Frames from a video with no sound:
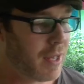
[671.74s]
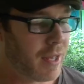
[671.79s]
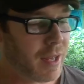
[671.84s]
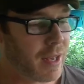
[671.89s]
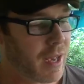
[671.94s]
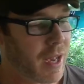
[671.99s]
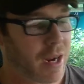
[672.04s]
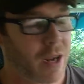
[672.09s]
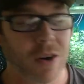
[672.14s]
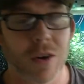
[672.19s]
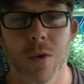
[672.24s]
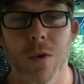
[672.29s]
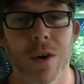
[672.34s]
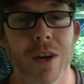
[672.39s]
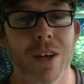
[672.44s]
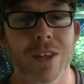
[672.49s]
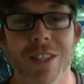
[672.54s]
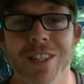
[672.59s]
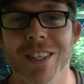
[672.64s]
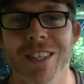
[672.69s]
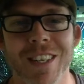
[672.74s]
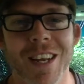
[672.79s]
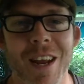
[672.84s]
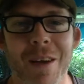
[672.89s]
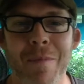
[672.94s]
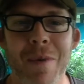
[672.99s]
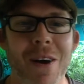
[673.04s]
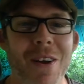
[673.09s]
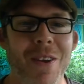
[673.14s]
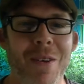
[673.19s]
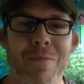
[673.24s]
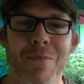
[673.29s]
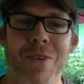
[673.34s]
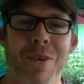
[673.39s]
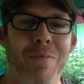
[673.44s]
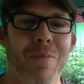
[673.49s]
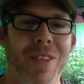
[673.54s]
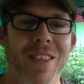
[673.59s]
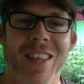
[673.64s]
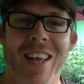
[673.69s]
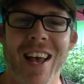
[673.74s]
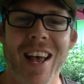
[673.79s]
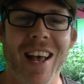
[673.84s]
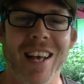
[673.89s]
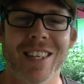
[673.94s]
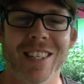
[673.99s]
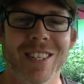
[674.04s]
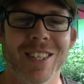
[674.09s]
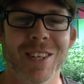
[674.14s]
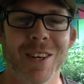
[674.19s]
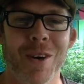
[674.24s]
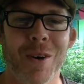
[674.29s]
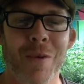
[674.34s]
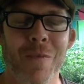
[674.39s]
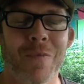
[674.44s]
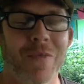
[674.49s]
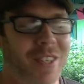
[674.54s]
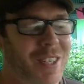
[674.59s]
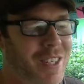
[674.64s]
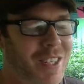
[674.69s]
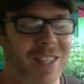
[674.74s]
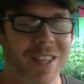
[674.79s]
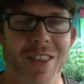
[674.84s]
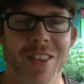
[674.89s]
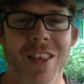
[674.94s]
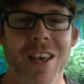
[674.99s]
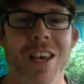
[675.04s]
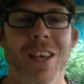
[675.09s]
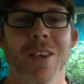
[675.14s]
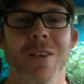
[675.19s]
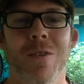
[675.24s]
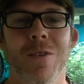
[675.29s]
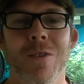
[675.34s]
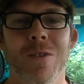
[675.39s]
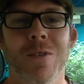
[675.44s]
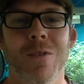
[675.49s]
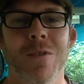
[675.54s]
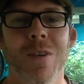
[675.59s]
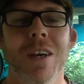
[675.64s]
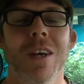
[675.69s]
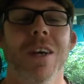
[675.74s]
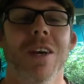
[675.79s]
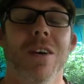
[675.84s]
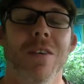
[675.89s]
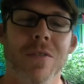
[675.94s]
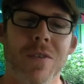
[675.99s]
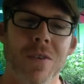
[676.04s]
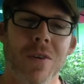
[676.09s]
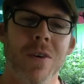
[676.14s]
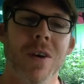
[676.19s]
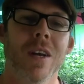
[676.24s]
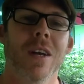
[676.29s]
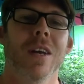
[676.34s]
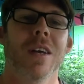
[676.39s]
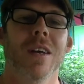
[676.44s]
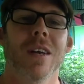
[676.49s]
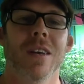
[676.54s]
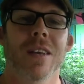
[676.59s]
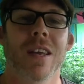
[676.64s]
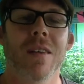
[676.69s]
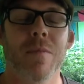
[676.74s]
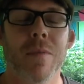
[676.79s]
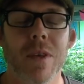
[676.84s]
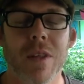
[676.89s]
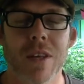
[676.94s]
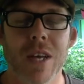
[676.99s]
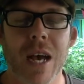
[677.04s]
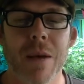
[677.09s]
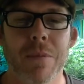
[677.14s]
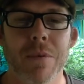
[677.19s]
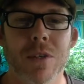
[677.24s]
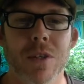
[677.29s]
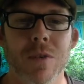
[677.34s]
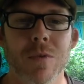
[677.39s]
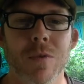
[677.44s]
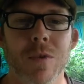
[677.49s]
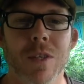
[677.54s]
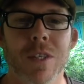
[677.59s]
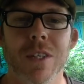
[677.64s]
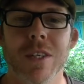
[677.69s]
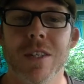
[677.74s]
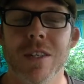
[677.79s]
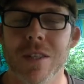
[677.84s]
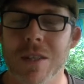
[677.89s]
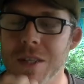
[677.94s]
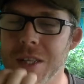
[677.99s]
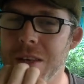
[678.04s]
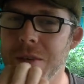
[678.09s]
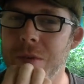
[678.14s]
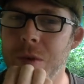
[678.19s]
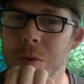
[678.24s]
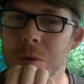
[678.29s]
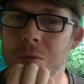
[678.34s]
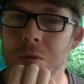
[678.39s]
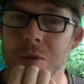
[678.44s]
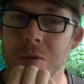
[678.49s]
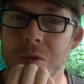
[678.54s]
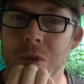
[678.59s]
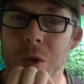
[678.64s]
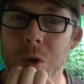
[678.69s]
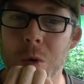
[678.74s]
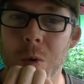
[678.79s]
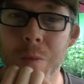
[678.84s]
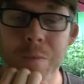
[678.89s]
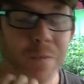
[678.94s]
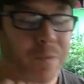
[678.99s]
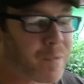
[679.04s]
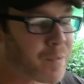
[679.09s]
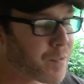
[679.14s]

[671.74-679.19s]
I don't know what else to say about your book but that. So just thank you, dude, for giving me the opportunity to leave you a review.